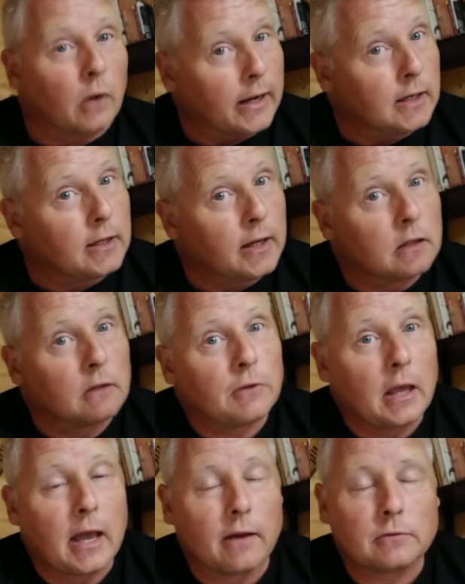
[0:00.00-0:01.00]
Write it down
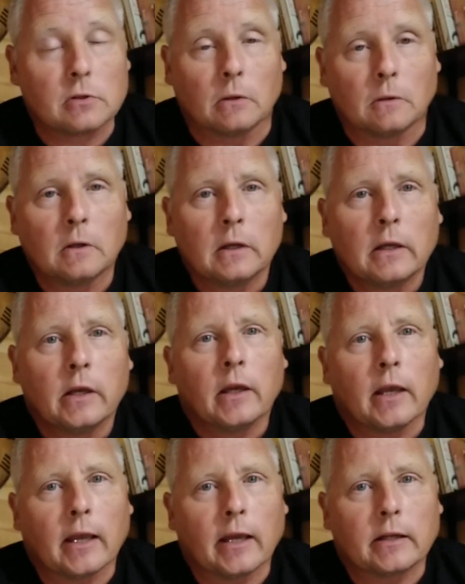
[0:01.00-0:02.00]
if you have to.
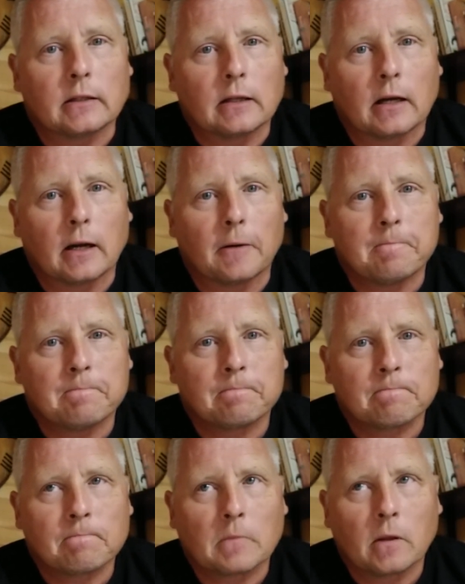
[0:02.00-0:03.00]
And uh,
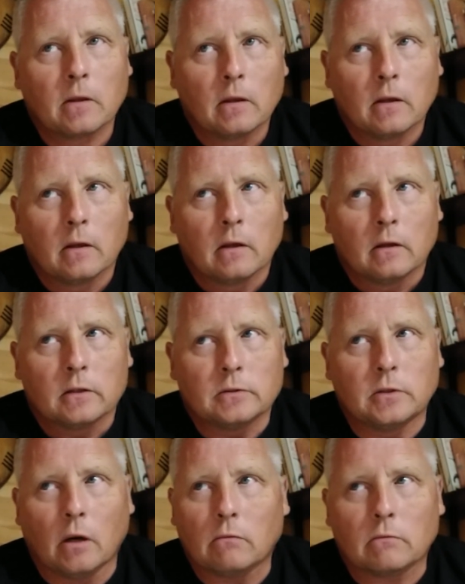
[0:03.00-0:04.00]

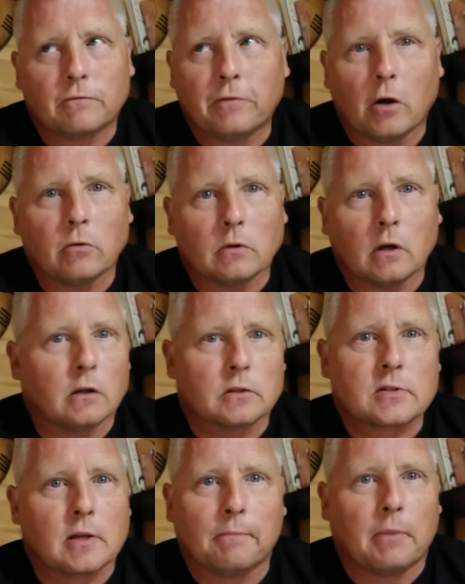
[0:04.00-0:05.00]
don't vote
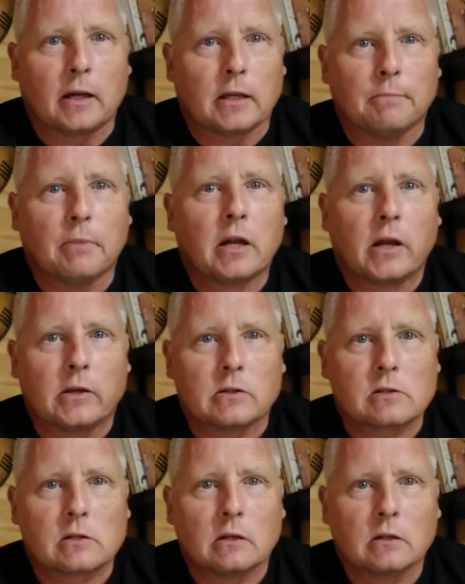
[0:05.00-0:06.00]
on somebody
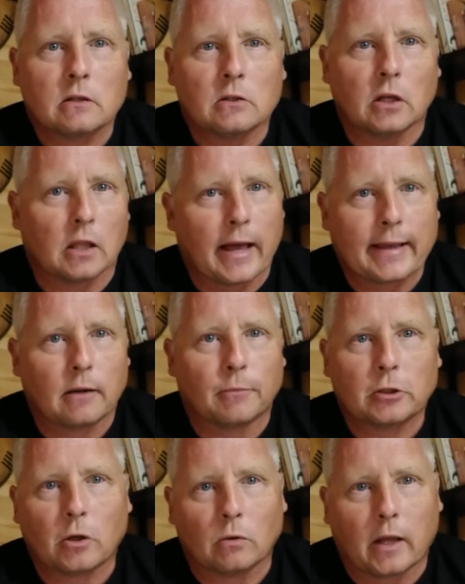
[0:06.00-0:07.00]
because you like
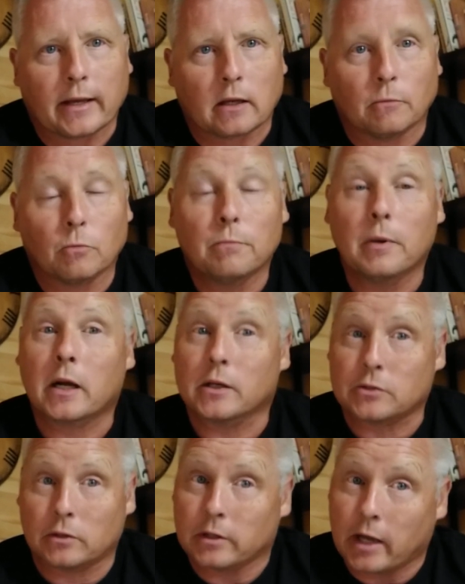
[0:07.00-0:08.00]
them or don't like them,
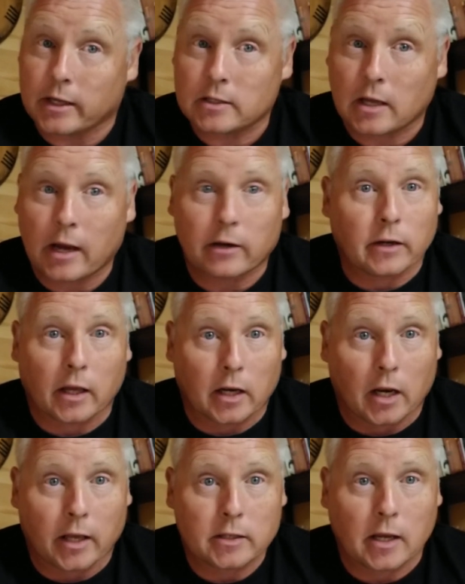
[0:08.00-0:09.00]
because they're a nice guy or not
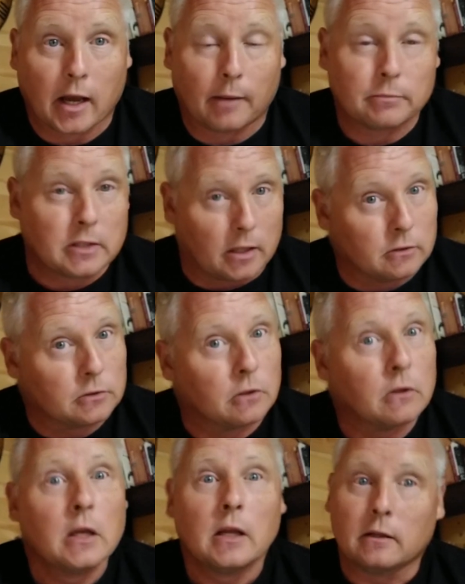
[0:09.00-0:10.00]
a nice guy. I'm telling
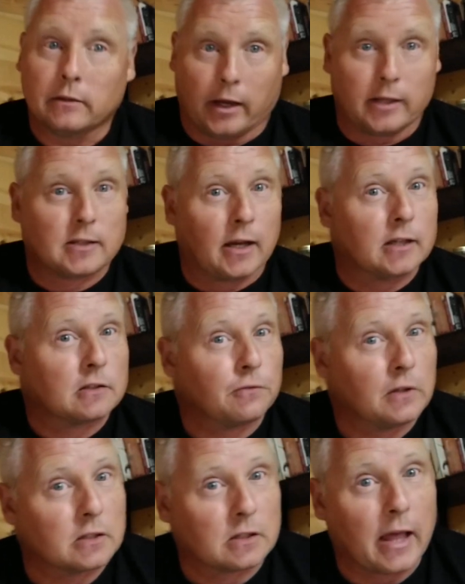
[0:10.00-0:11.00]
you, nice guys
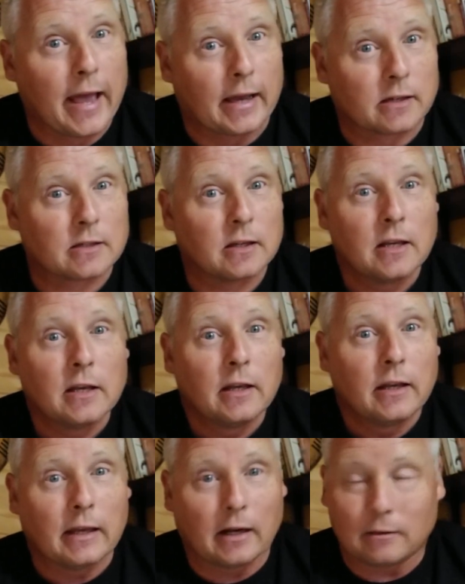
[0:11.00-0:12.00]
finish last.
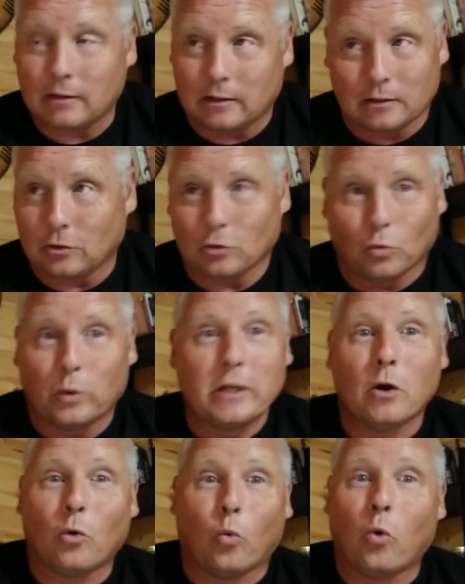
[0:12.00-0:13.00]
You know, uh, we
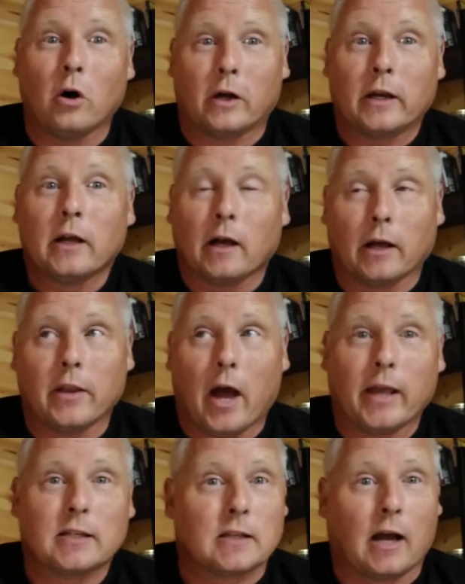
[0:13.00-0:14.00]
don't want a
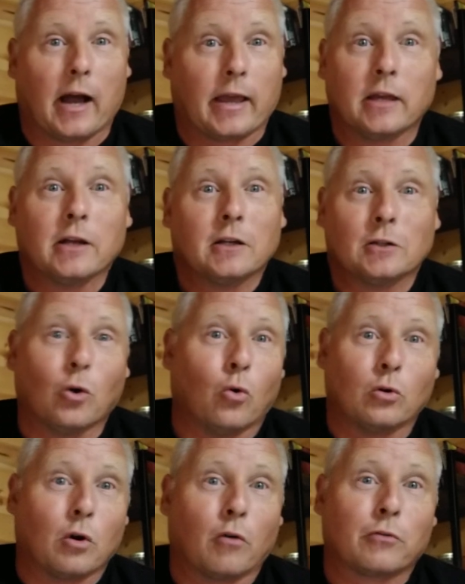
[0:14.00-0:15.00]
nice guy
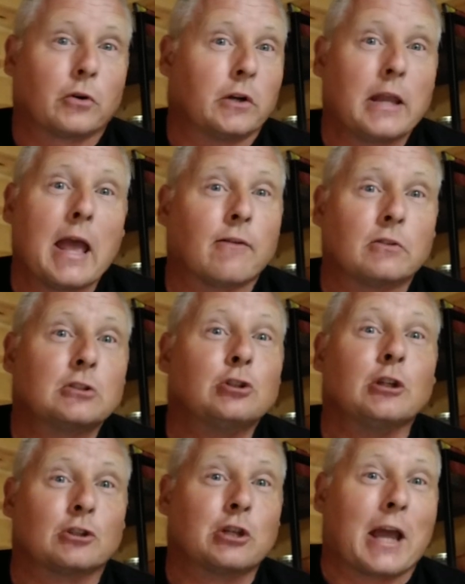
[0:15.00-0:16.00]
going over and having
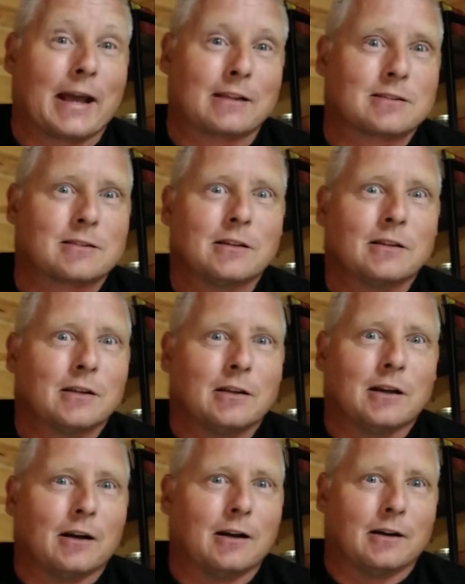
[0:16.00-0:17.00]
chit chats
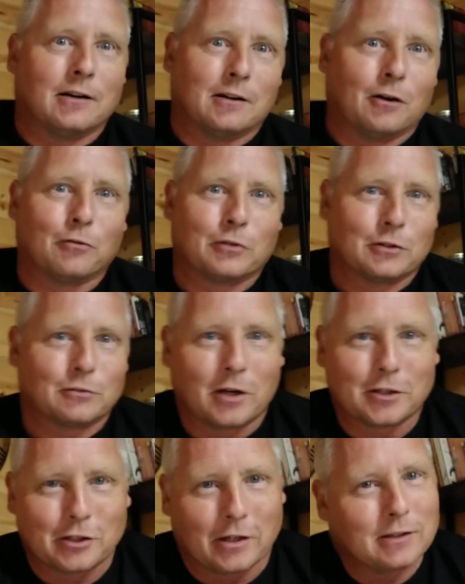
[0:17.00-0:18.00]
uh, over in
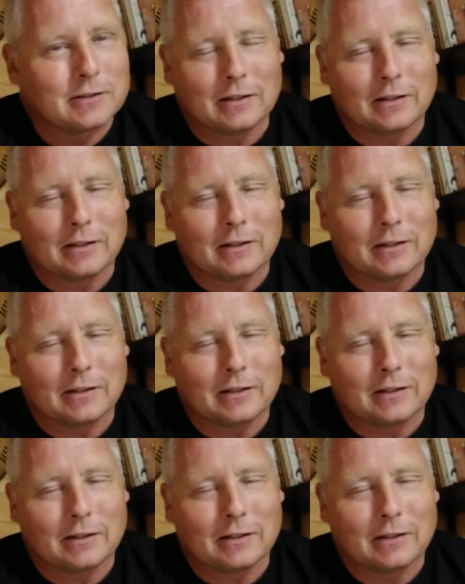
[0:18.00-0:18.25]
Russia.